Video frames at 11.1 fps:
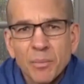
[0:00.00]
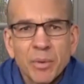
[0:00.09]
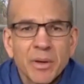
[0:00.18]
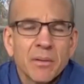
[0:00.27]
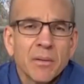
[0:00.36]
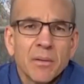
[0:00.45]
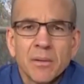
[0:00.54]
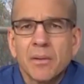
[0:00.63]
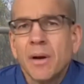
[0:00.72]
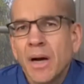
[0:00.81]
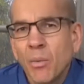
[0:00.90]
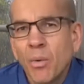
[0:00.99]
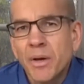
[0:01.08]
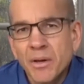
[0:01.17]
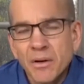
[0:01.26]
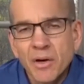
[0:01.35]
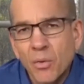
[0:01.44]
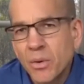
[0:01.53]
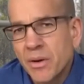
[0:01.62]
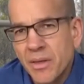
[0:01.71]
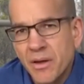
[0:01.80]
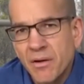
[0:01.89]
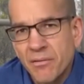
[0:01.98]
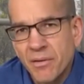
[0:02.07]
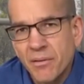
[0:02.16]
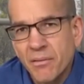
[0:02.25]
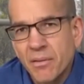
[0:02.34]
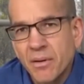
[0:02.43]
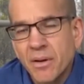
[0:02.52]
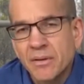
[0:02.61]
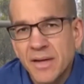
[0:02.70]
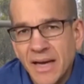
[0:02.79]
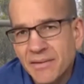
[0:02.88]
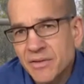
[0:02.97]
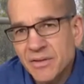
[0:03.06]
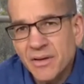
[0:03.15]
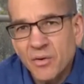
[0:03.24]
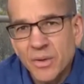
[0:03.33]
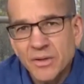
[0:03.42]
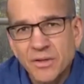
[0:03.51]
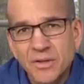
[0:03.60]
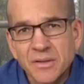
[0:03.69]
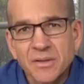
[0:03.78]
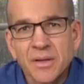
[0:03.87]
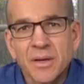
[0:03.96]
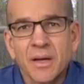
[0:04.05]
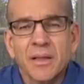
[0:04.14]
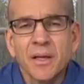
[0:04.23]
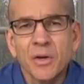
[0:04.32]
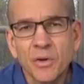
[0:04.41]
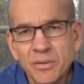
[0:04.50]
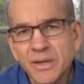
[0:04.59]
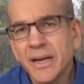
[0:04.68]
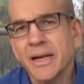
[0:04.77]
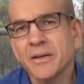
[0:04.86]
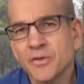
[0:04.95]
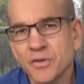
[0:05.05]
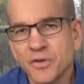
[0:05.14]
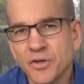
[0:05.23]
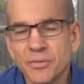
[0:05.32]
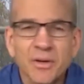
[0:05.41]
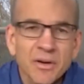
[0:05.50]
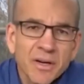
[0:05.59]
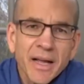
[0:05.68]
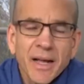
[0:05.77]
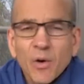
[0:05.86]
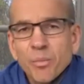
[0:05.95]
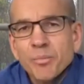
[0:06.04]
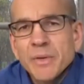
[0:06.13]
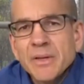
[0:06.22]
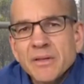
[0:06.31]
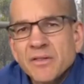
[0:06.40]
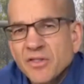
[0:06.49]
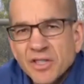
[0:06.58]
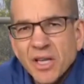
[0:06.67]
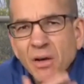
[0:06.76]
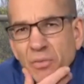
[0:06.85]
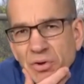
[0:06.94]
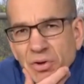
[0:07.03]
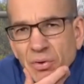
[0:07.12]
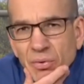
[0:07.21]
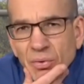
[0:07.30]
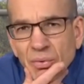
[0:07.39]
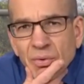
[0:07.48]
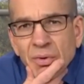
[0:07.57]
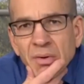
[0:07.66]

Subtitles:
But I want you to go into the interview to have a set of questions that you need answers to that are going to help sell you